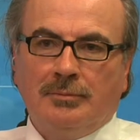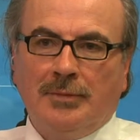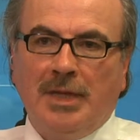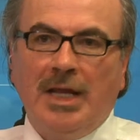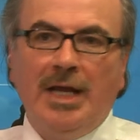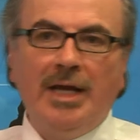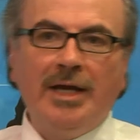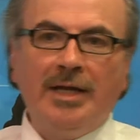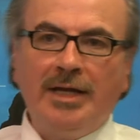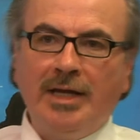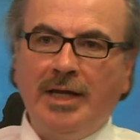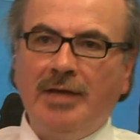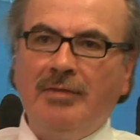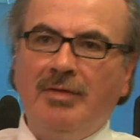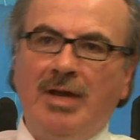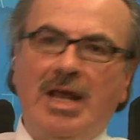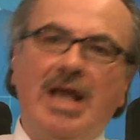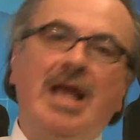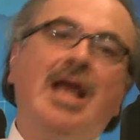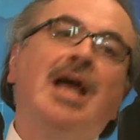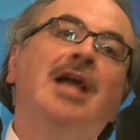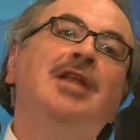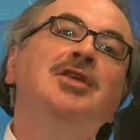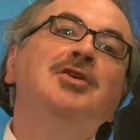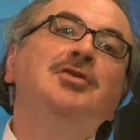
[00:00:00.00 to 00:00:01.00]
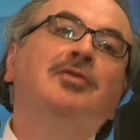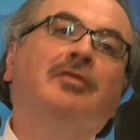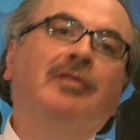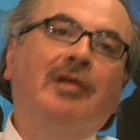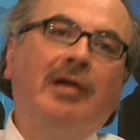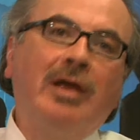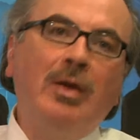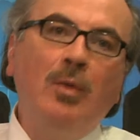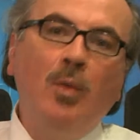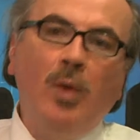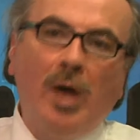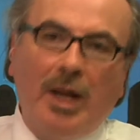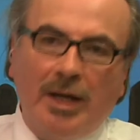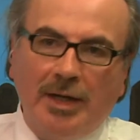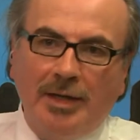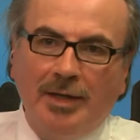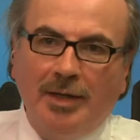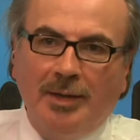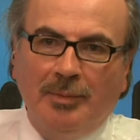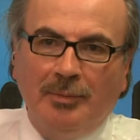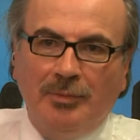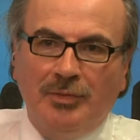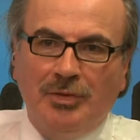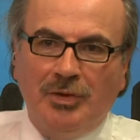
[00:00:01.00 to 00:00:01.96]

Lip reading: Good evening, and you're very welcome